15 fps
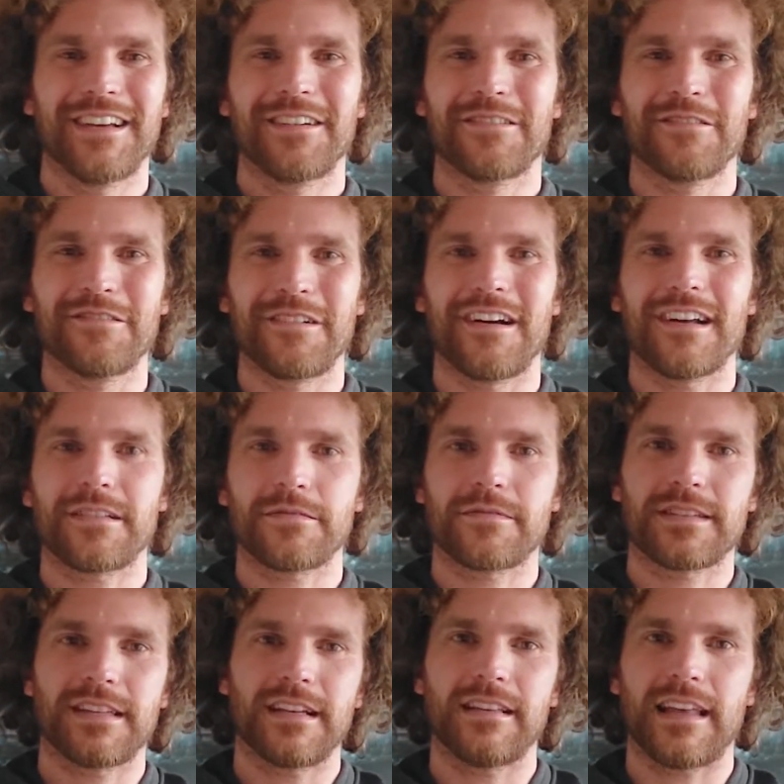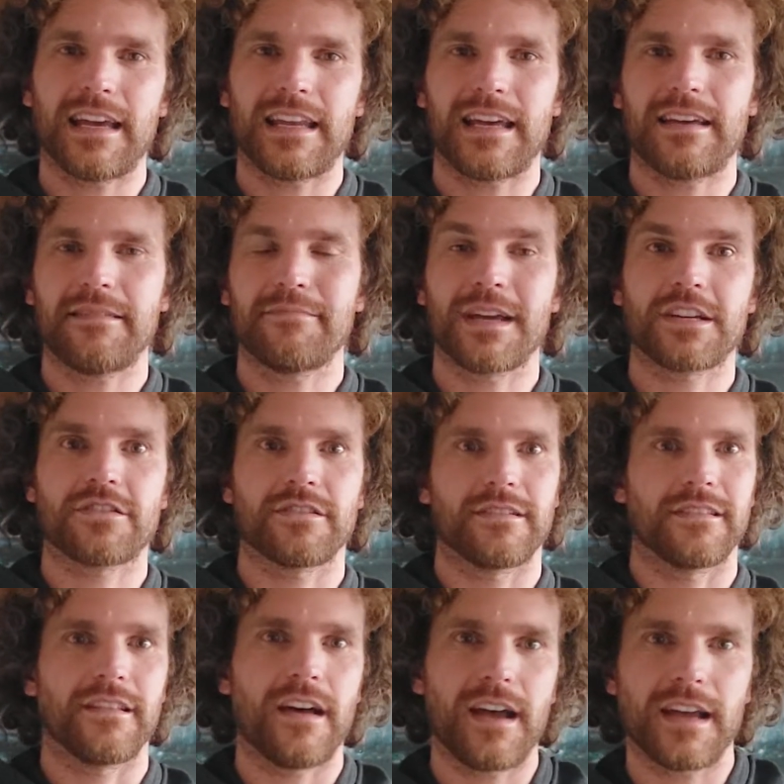Cool, guys. We'll see you later. Make sure you
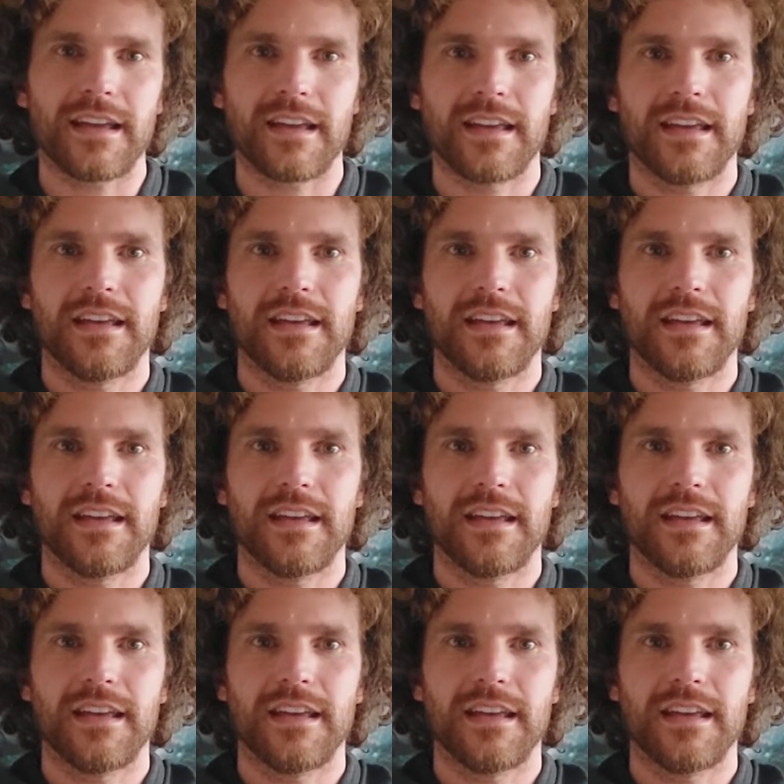like,